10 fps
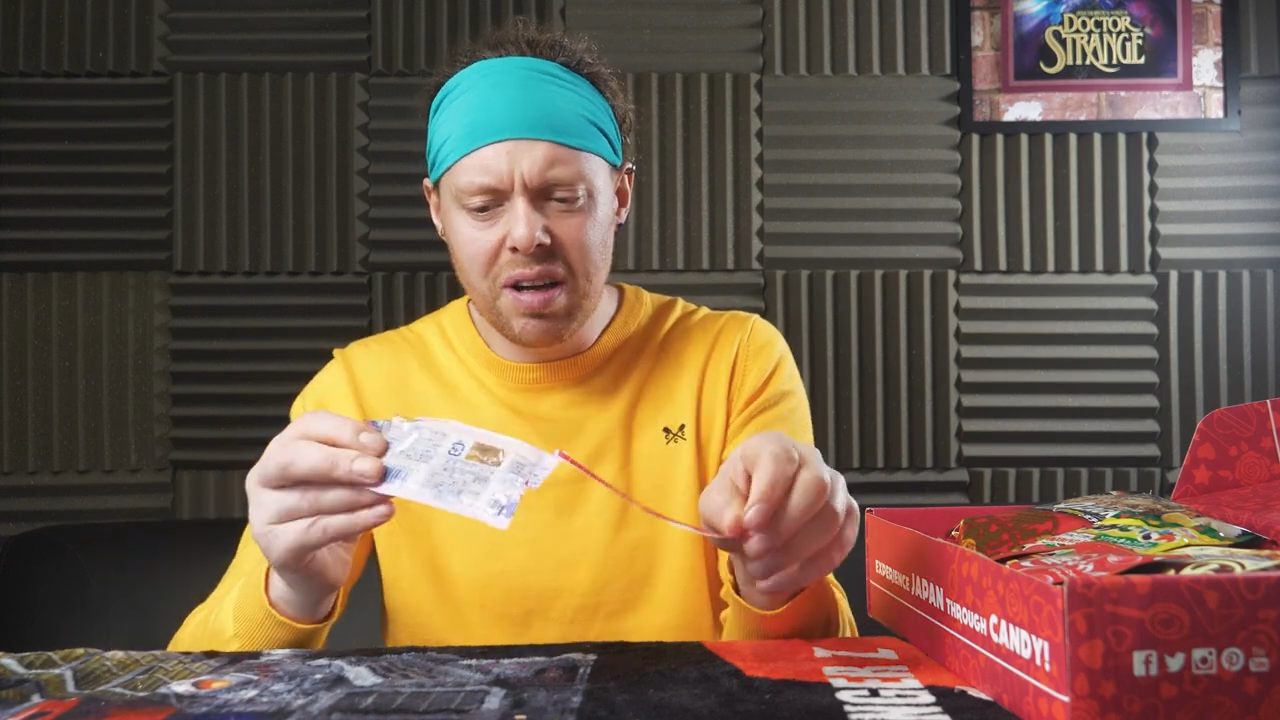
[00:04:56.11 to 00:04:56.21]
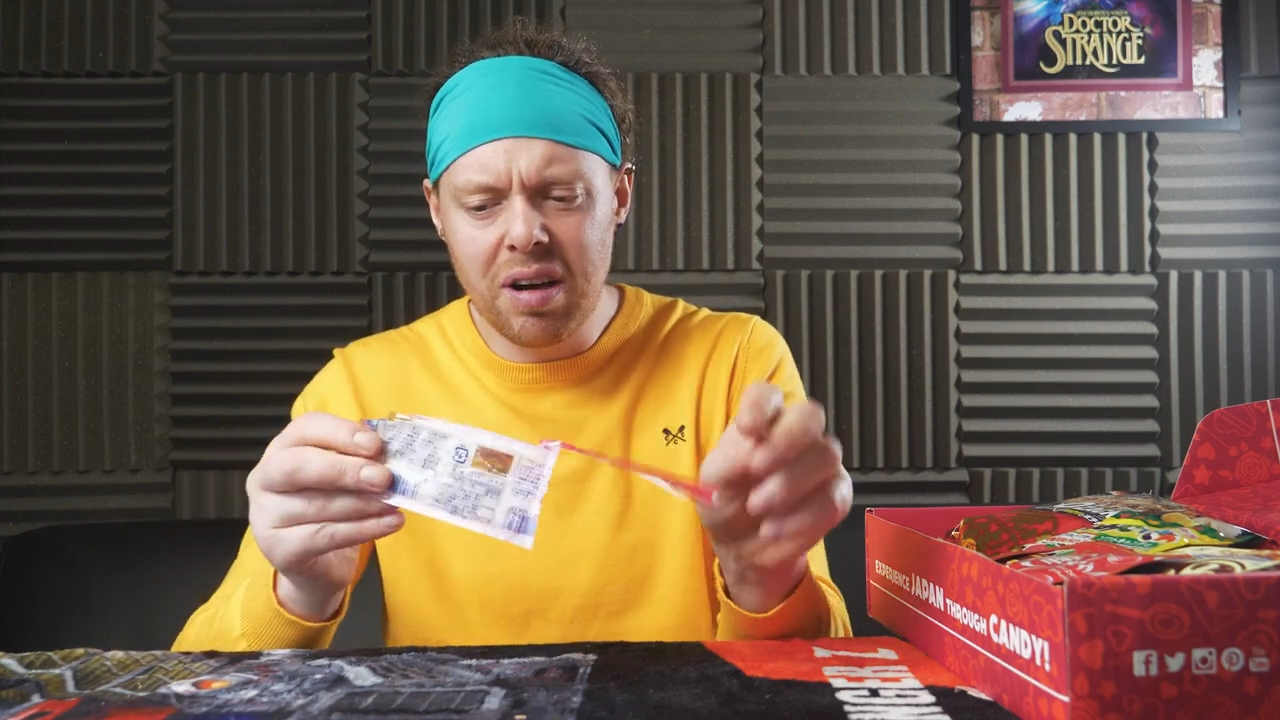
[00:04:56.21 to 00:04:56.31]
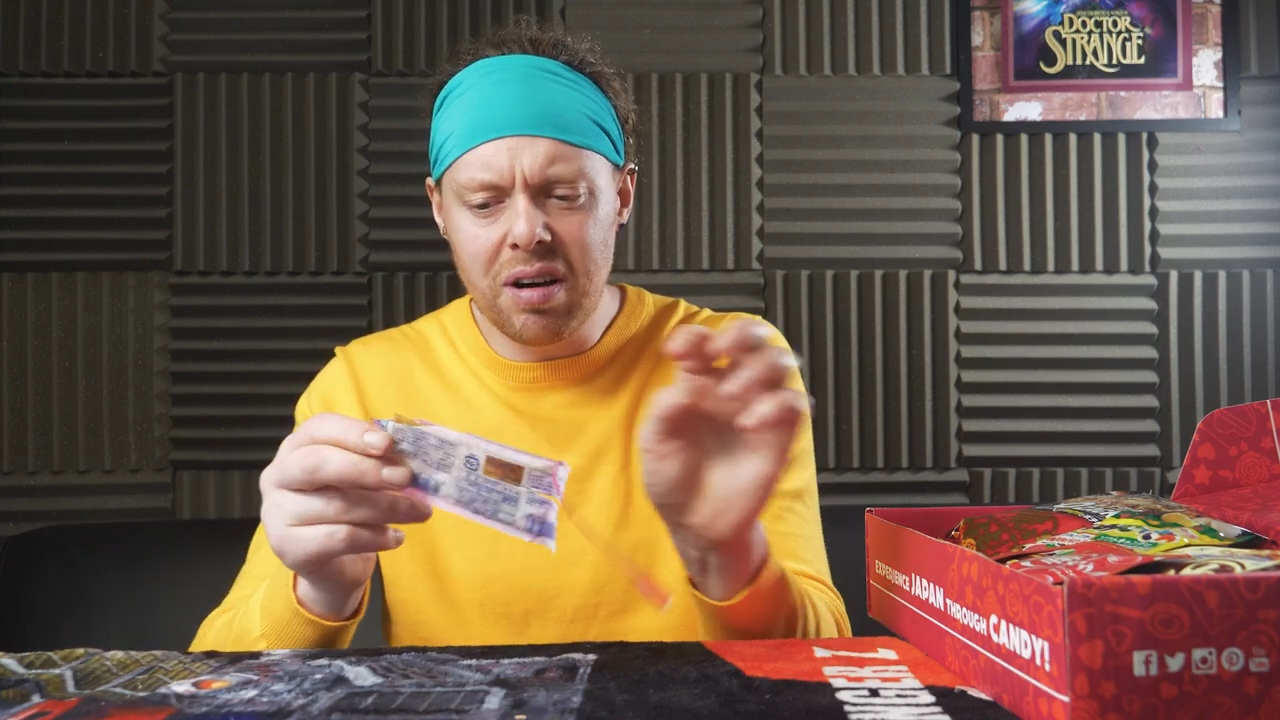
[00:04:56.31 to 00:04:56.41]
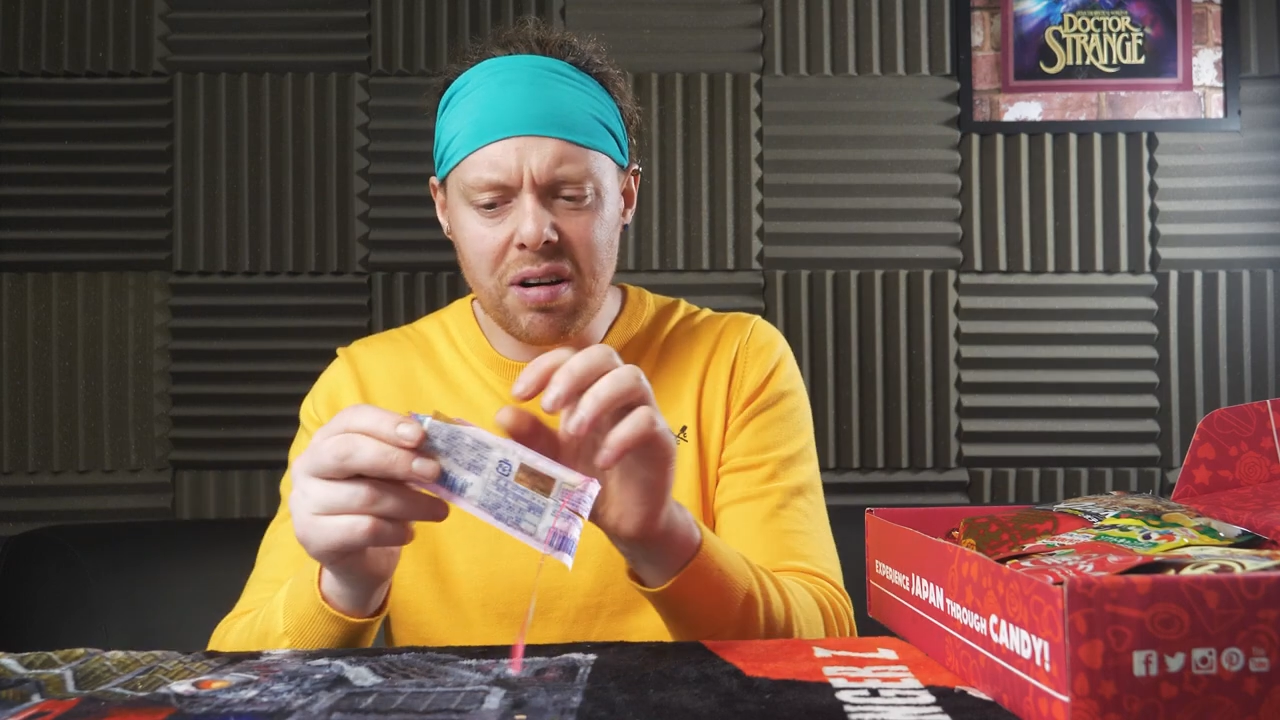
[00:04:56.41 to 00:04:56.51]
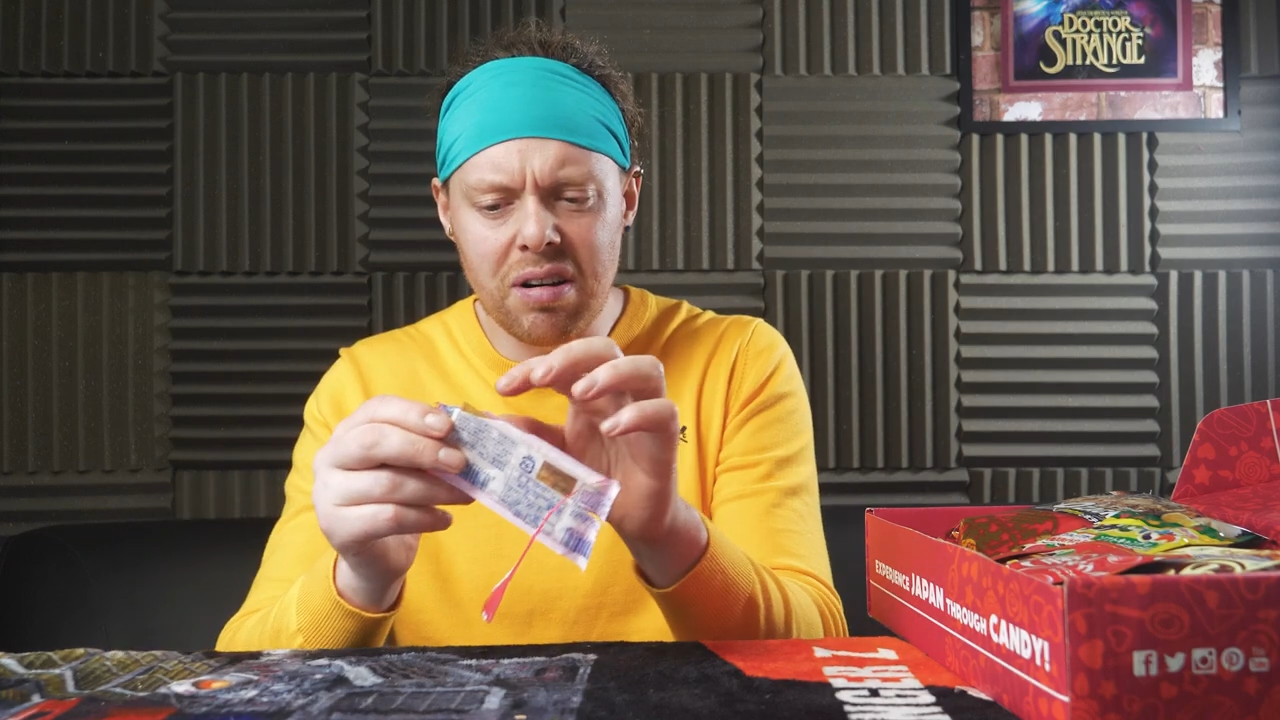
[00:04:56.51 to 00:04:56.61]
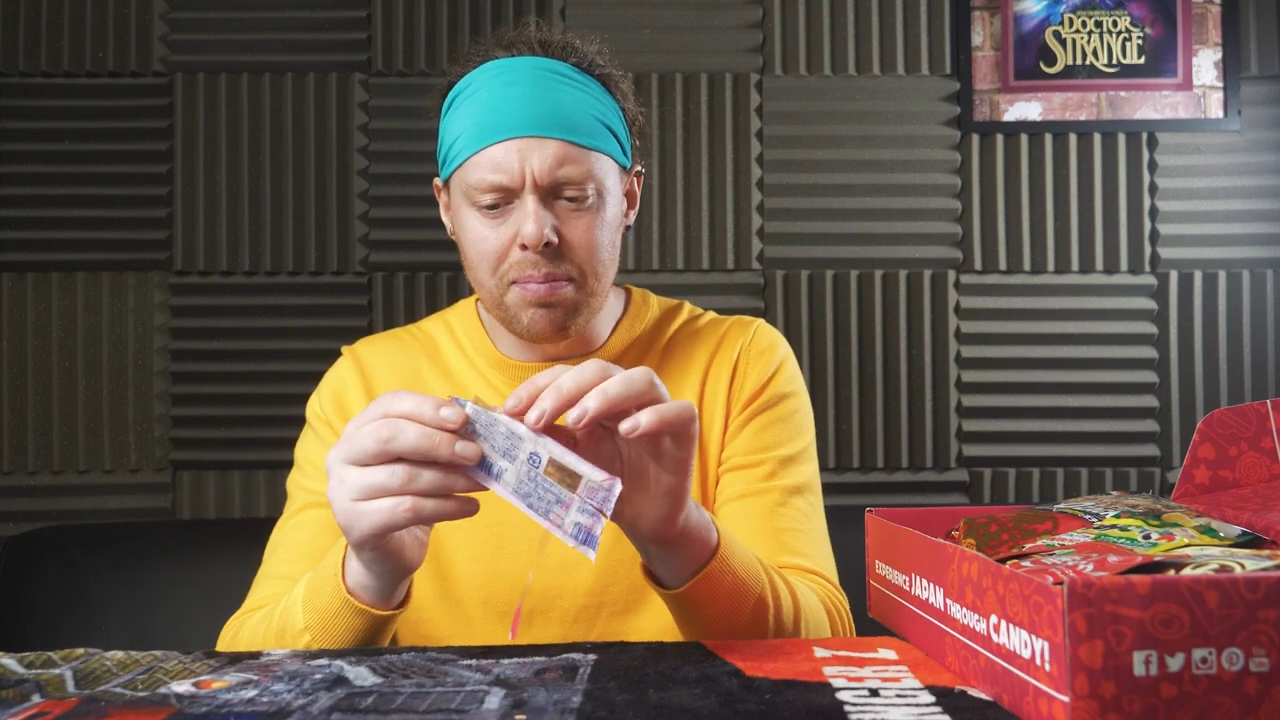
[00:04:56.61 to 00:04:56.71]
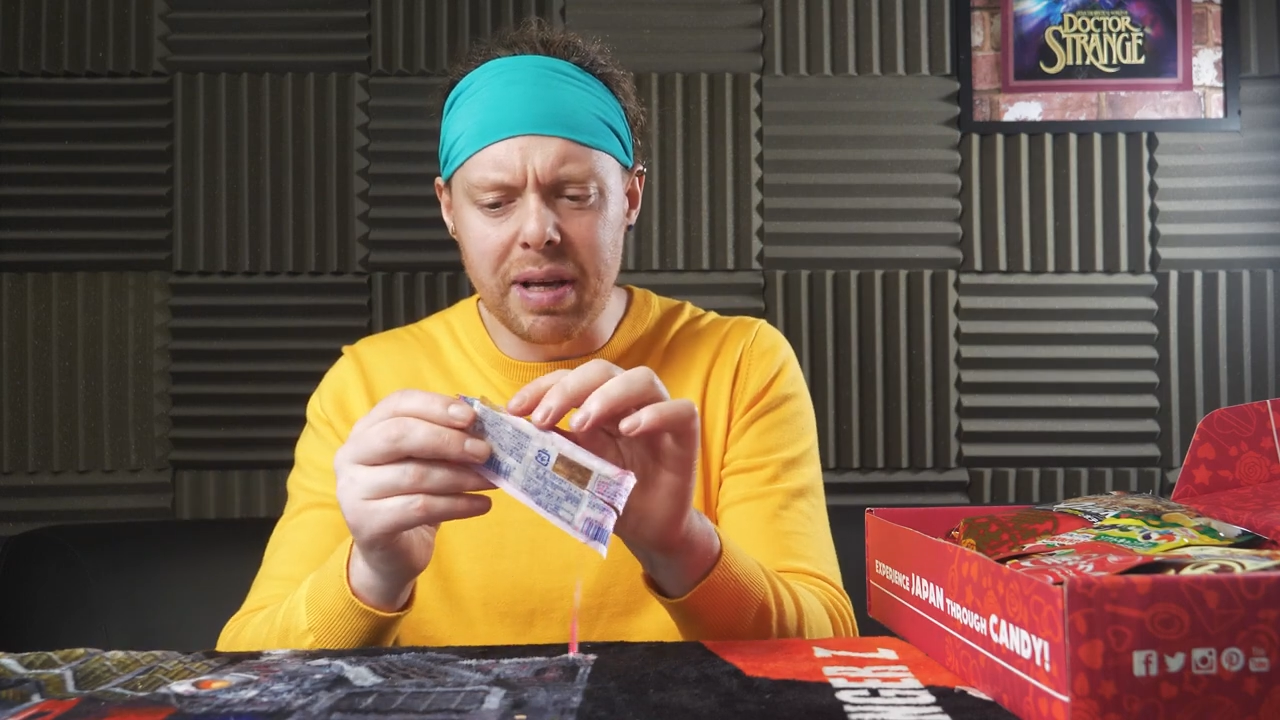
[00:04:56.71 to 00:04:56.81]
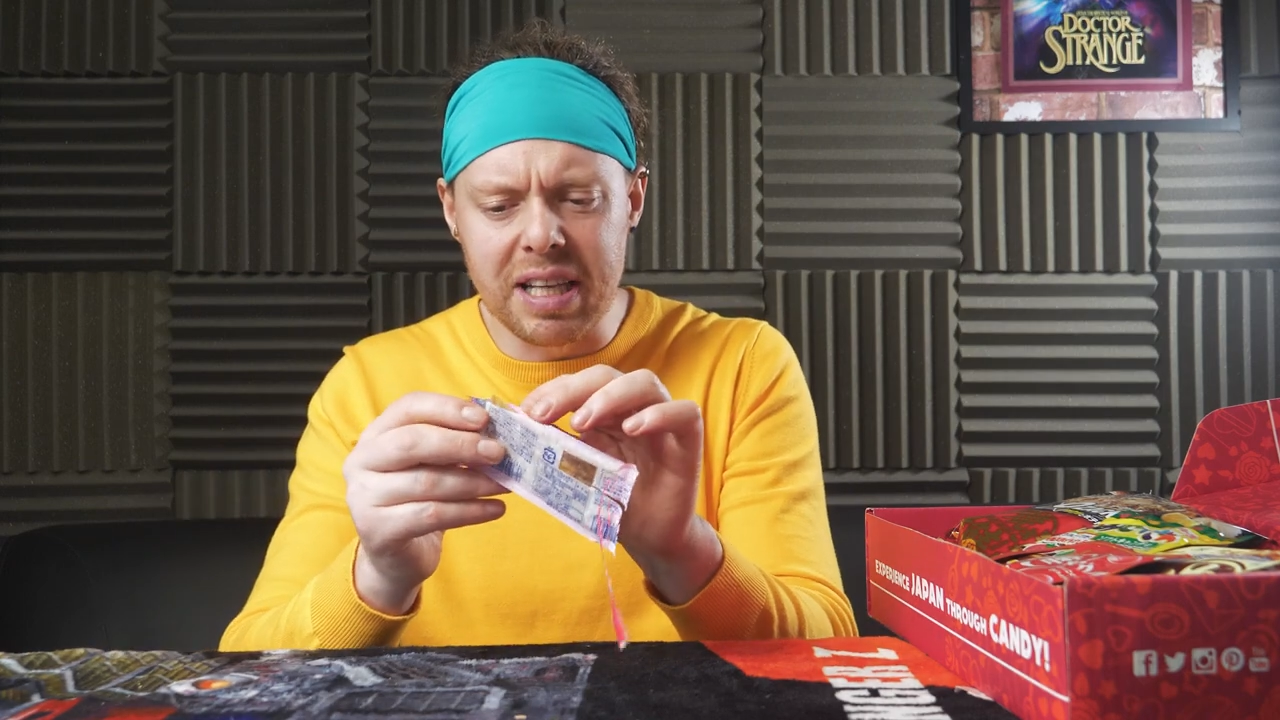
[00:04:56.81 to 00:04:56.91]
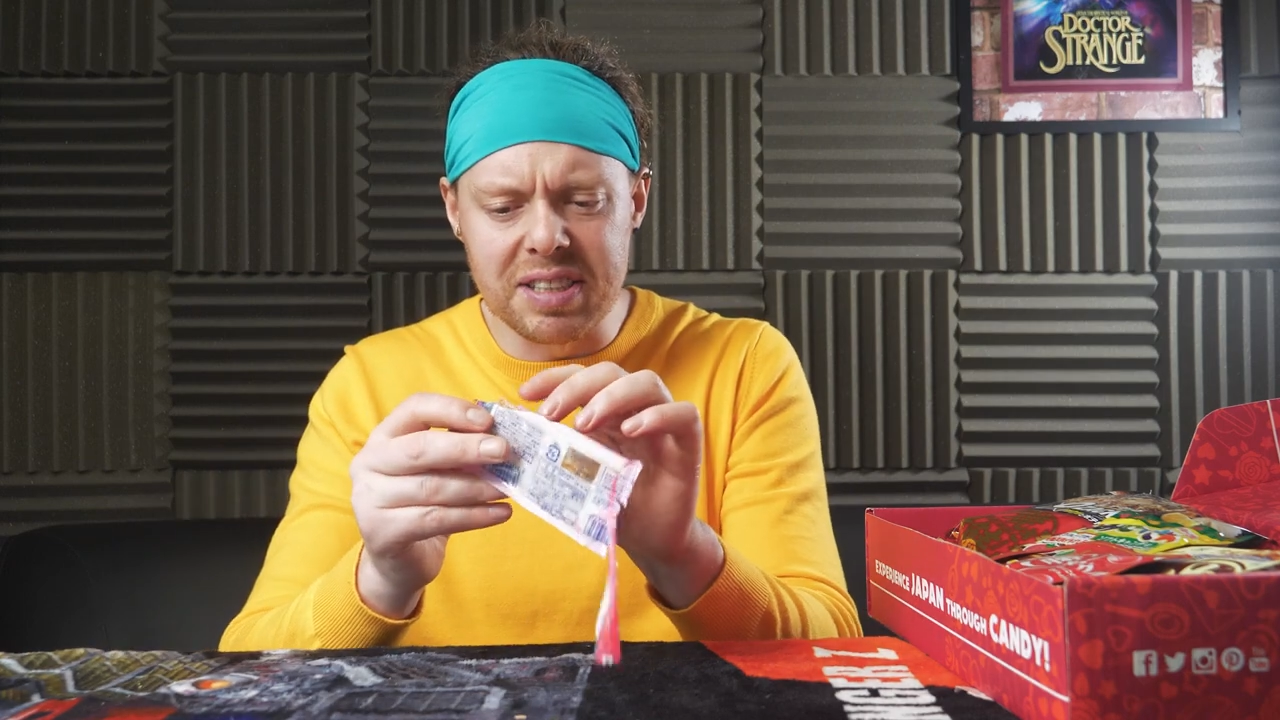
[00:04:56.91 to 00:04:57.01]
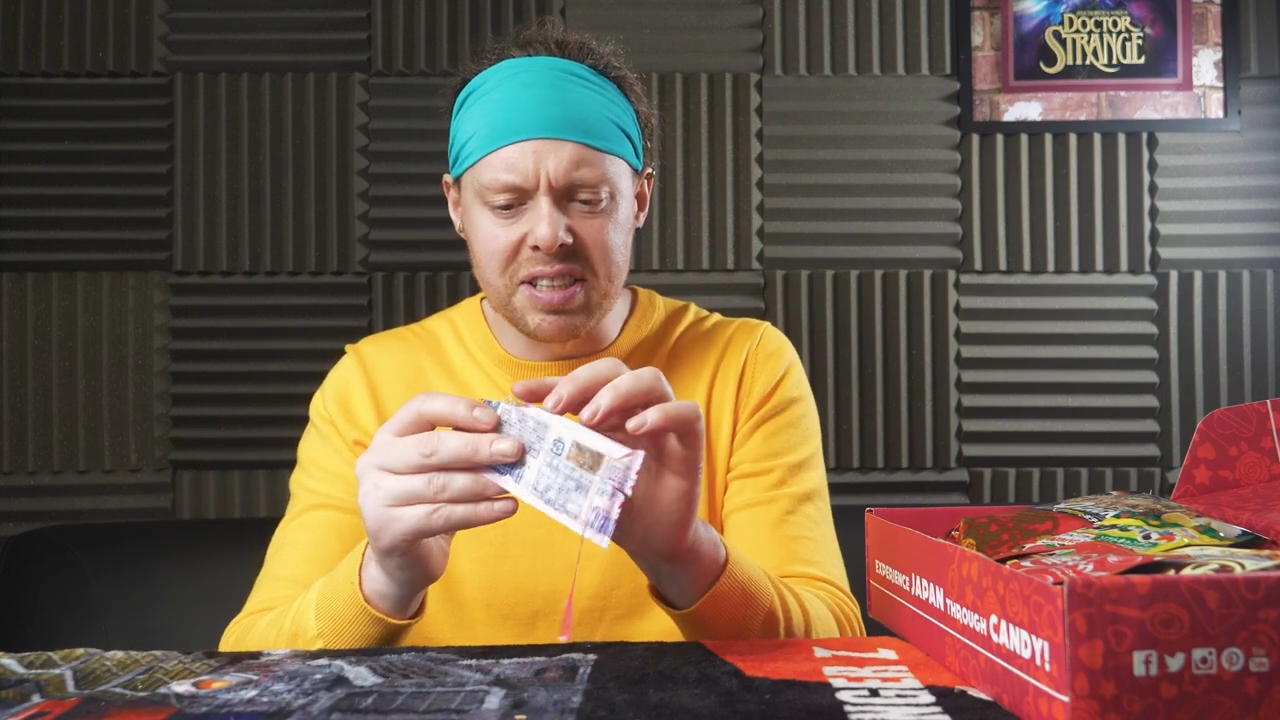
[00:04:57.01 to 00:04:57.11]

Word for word: I'm making